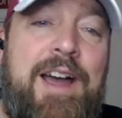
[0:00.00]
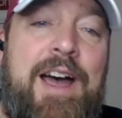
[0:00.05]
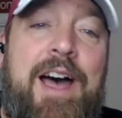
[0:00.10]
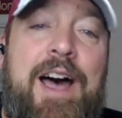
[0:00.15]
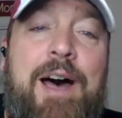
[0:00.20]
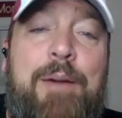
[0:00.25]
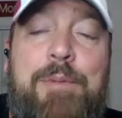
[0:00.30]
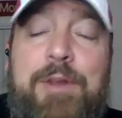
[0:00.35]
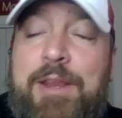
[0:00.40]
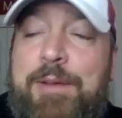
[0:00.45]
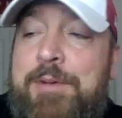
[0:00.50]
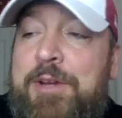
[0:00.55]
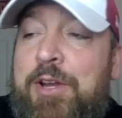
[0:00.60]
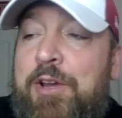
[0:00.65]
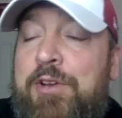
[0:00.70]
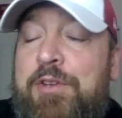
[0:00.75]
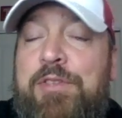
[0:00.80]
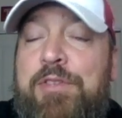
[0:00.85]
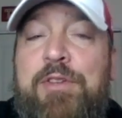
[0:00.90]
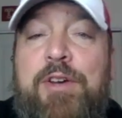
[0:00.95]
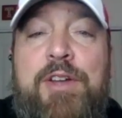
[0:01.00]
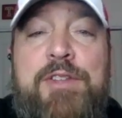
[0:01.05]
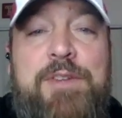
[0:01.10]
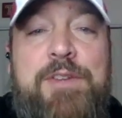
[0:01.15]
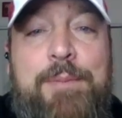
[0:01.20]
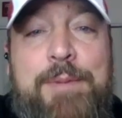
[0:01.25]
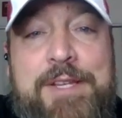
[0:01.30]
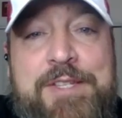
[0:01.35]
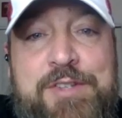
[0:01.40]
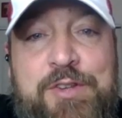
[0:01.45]
But let me know your thoughts
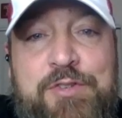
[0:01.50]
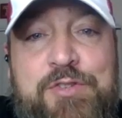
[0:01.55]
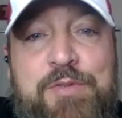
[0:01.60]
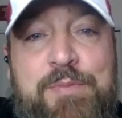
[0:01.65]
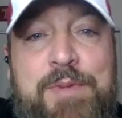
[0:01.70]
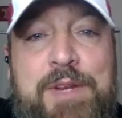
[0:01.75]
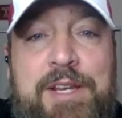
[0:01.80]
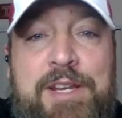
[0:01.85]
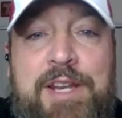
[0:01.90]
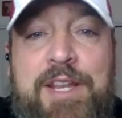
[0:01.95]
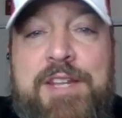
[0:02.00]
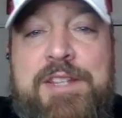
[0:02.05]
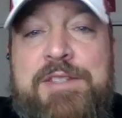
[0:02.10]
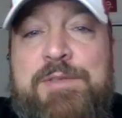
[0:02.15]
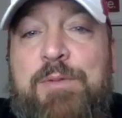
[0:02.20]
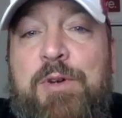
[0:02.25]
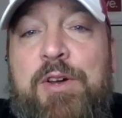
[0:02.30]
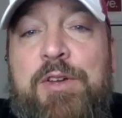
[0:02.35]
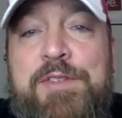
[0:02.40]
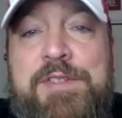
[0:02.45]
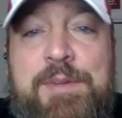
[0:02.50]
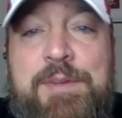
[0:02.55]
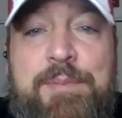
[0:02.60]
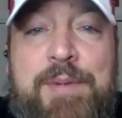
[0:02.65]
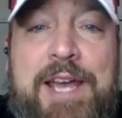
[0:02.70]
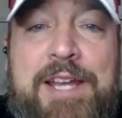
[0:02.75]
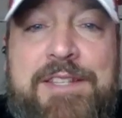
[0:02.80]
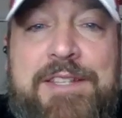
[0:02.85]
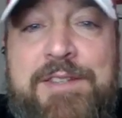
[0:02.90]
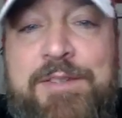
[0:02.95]
on my social media as well as the
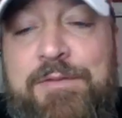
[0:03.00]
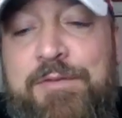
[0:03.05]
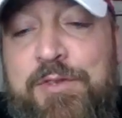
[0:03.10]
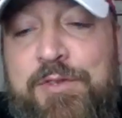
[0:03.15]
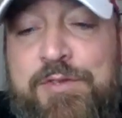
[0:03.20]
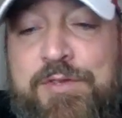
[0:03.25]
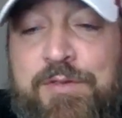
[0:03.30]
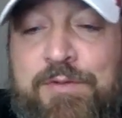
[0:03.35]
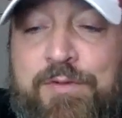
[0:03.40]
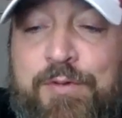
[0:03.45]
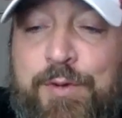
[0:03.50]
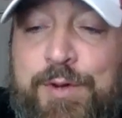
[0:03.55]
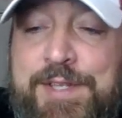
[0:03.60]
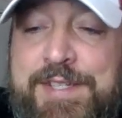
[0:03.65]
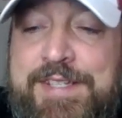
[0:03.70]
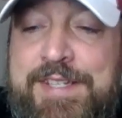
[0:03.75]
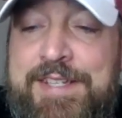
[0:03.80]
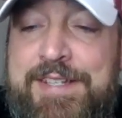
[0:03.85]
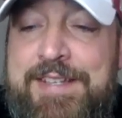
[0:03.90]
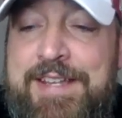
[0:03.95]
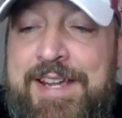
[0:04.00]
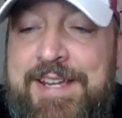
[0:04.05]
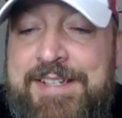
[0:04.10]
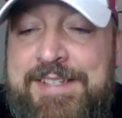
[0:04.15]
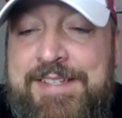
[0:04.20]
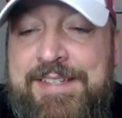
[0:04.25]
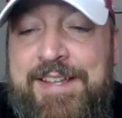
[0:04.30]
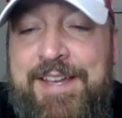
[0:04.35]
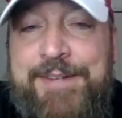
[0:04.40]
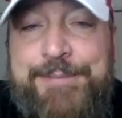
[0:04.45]
Back to the Future voice and
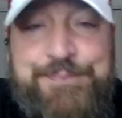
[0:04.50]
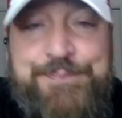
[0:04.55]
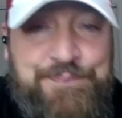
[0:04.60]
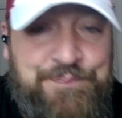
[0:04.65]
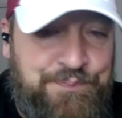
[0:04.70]
text line.